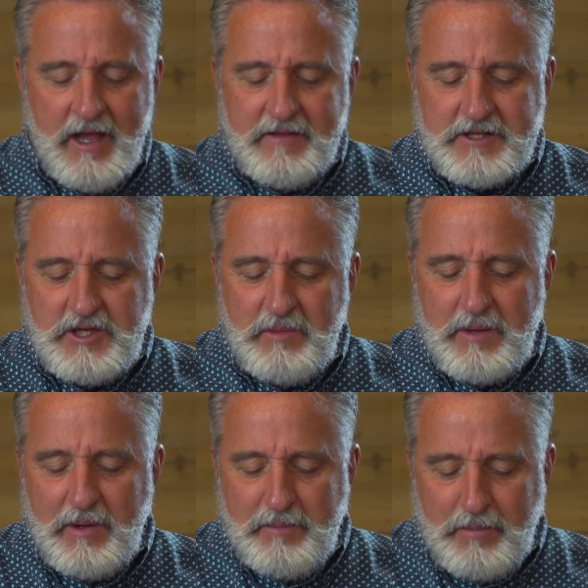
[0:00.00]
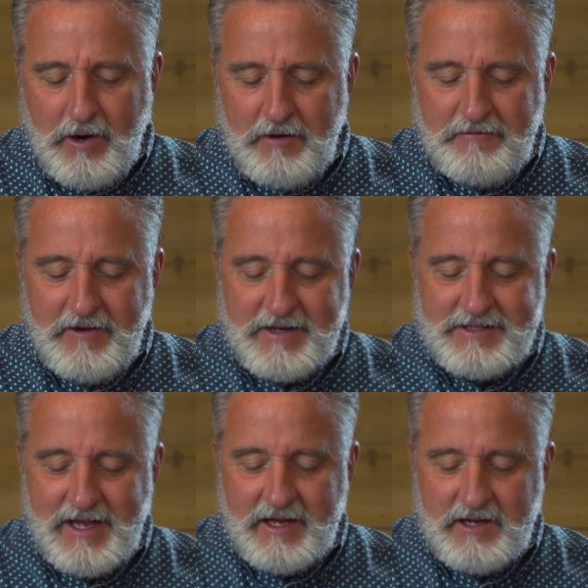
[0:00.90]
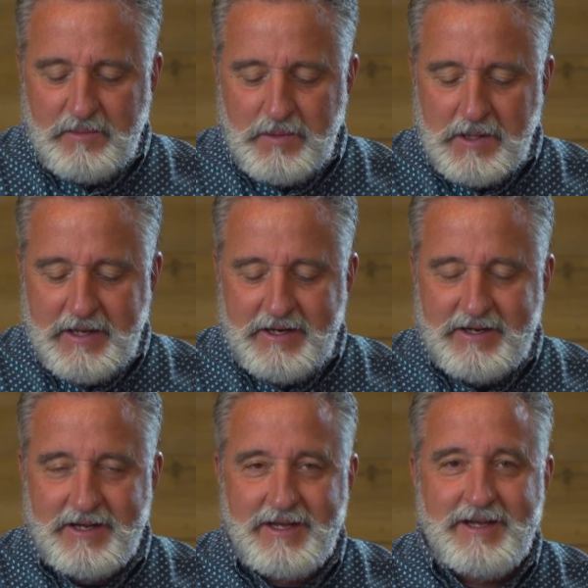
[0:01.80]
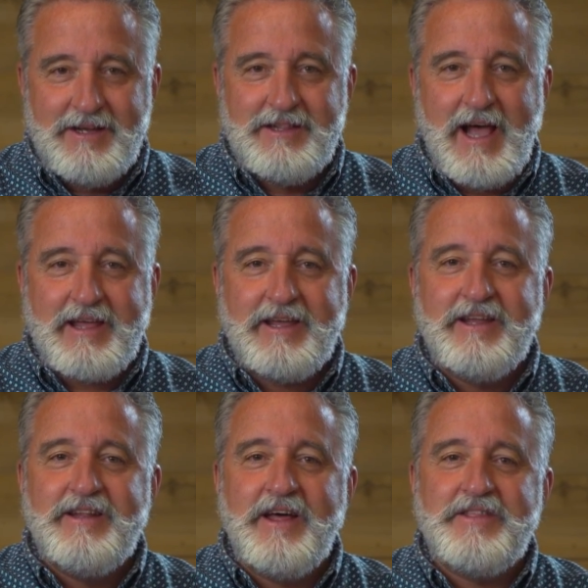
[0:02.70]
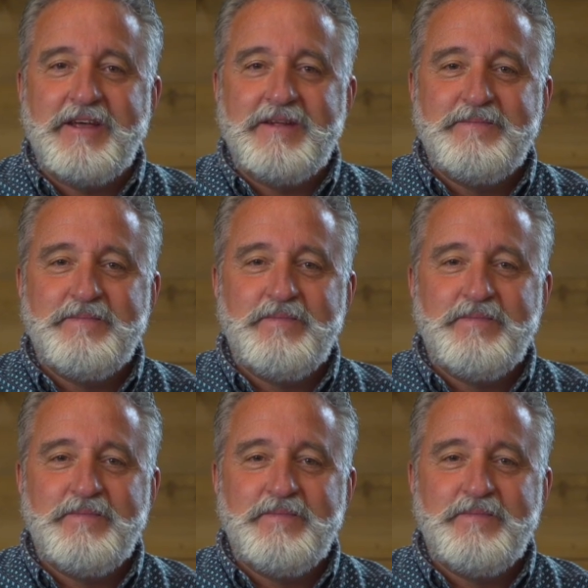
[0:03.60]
that you may be perfect and complete lacking in nothing.